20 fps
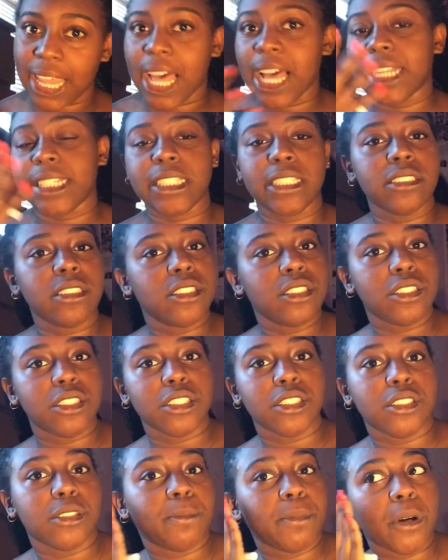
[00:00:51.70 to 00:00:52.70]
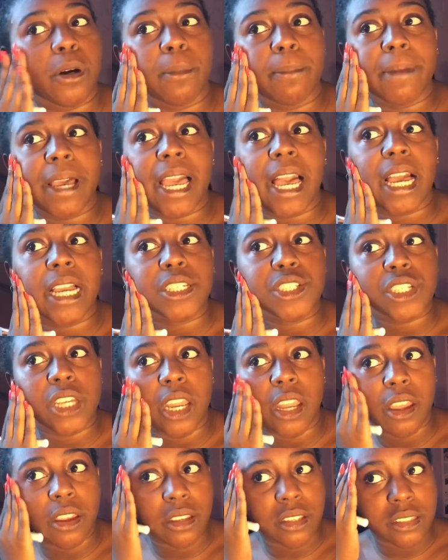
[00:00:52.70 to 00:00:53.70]
that I need to do, put on my
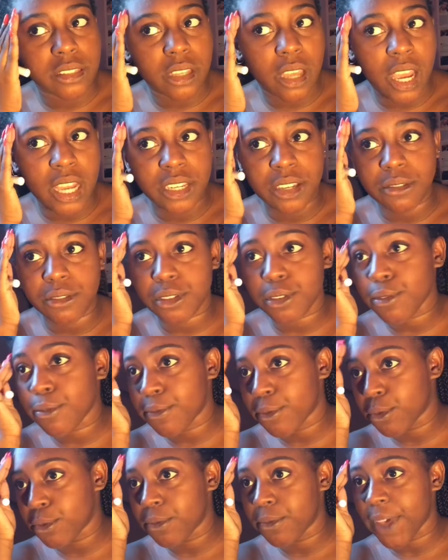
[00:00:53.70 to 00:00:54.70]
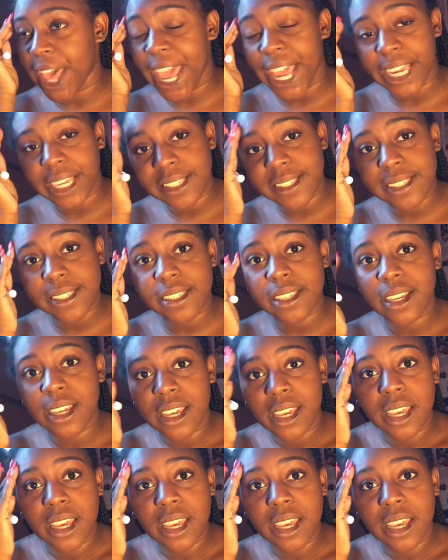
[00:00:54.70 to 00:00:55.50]
eyeshadow, because I don't do full face,